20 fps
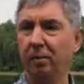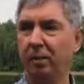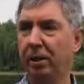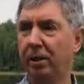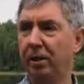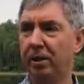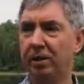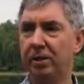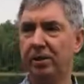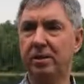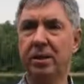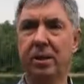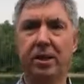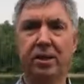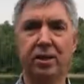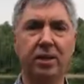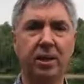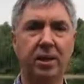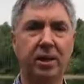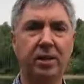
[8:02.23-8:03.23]
Whereas
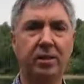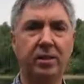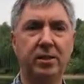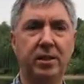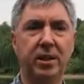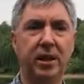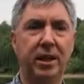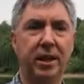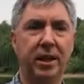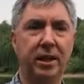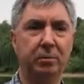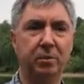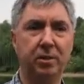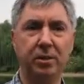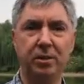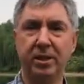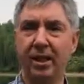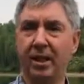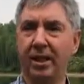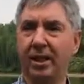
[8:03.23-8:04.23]
a Chinese airline
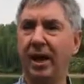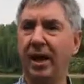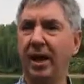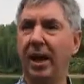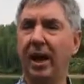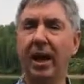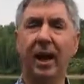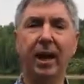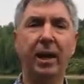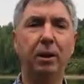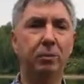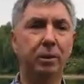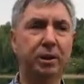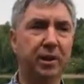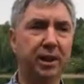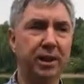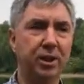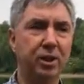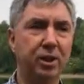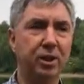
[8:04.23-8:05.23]
will say, I
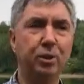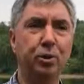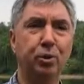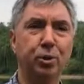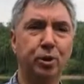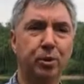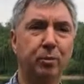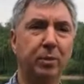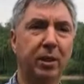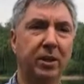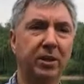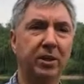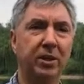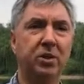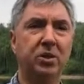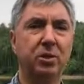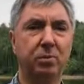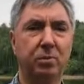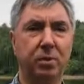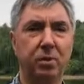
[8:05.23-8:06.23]
would like to talk to my
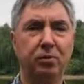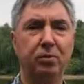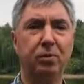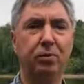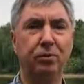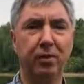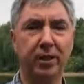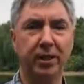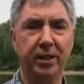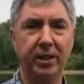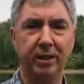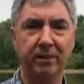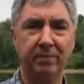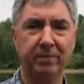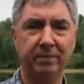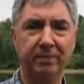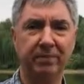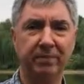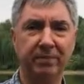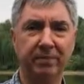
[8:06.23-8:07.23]
customer through Fliggy.
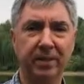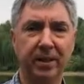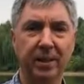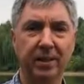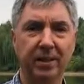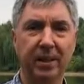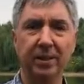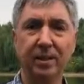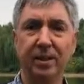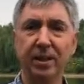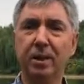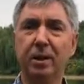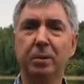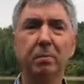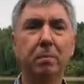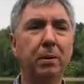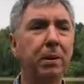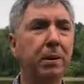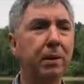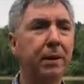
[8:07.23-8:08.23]
There's a
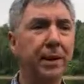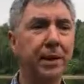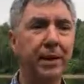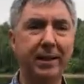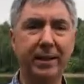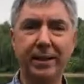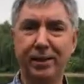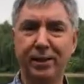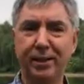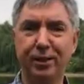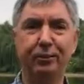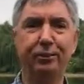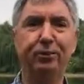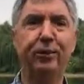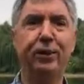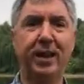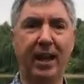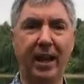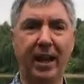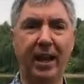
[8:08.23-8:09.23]
completely
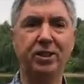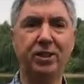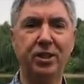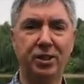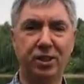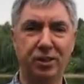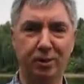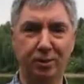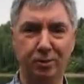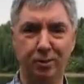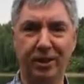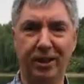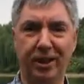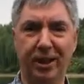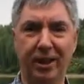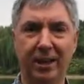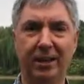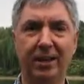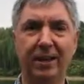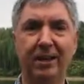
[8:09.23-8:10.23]
different attitude
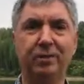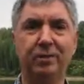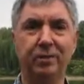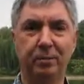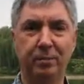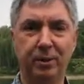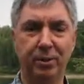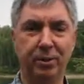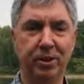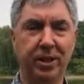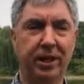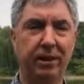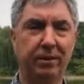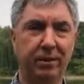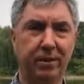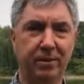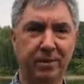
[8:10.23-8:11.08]
there from those carriers.